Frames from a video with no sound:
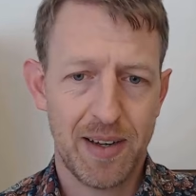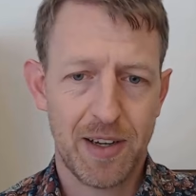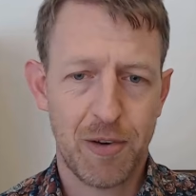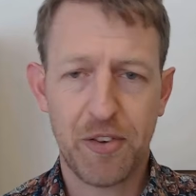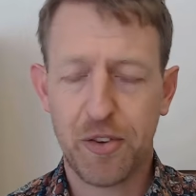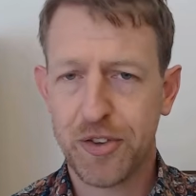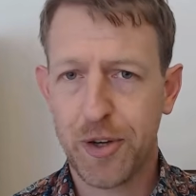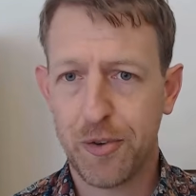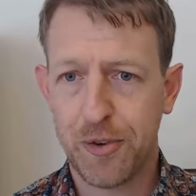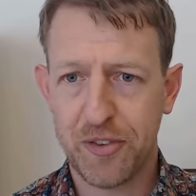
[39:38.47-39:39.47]
Chris
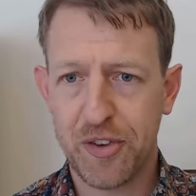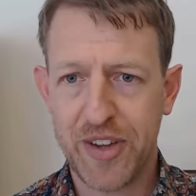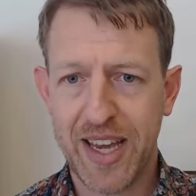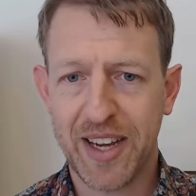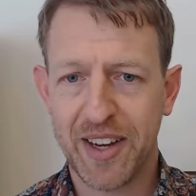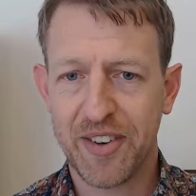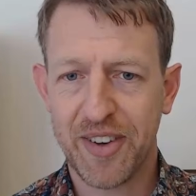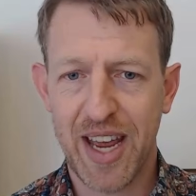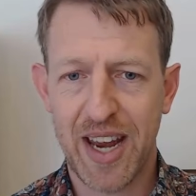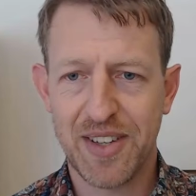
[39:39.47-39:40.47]
chose not to take it
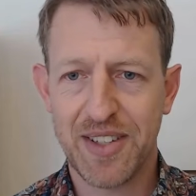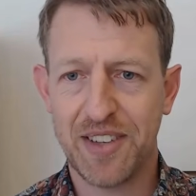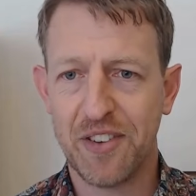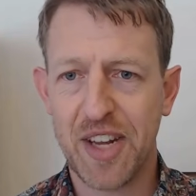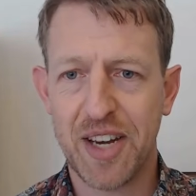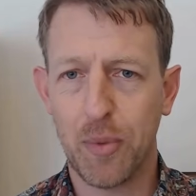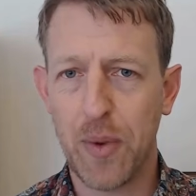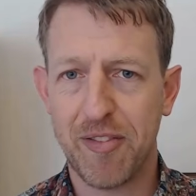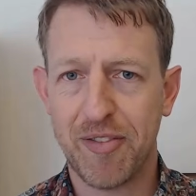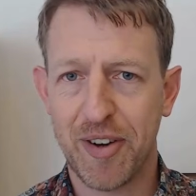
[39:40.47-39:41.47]
and instead
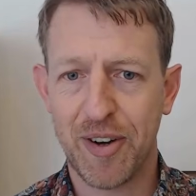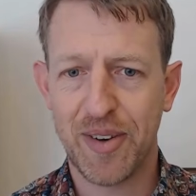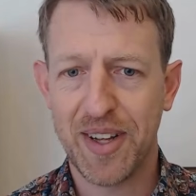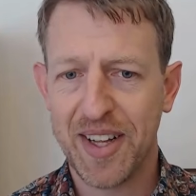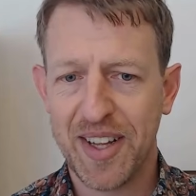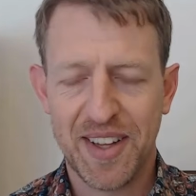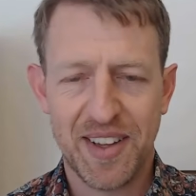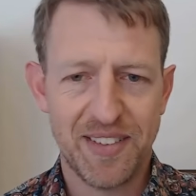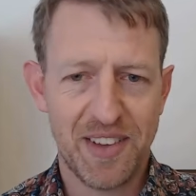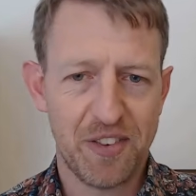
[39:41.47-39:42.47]
went for
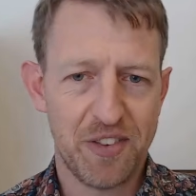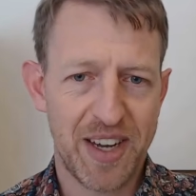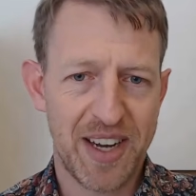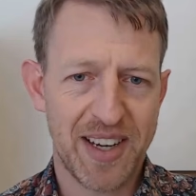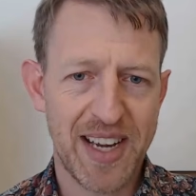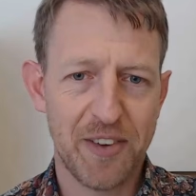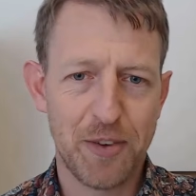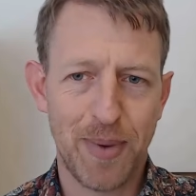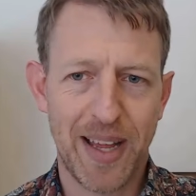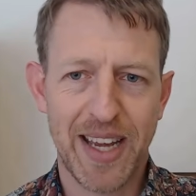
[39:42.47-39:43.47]
this
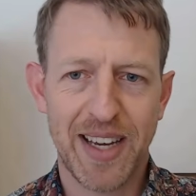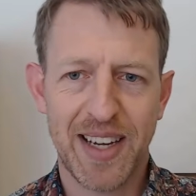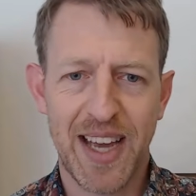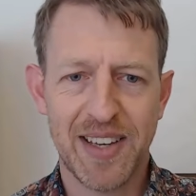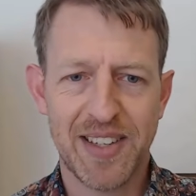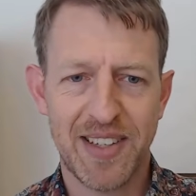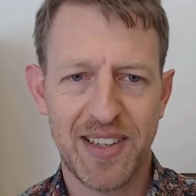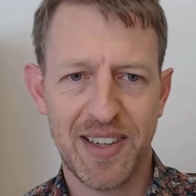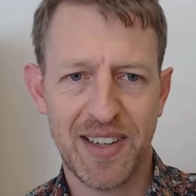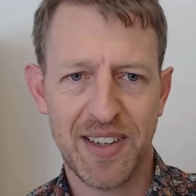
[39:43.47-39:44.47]
counterplay, and
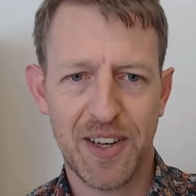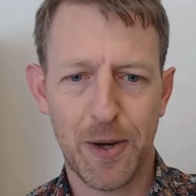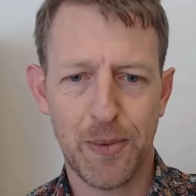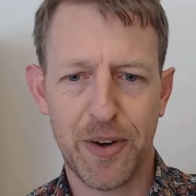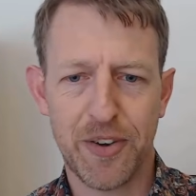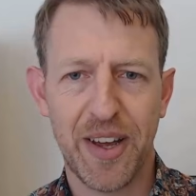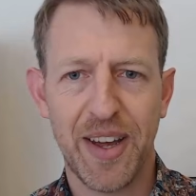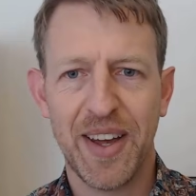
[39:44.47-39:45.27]
you know what?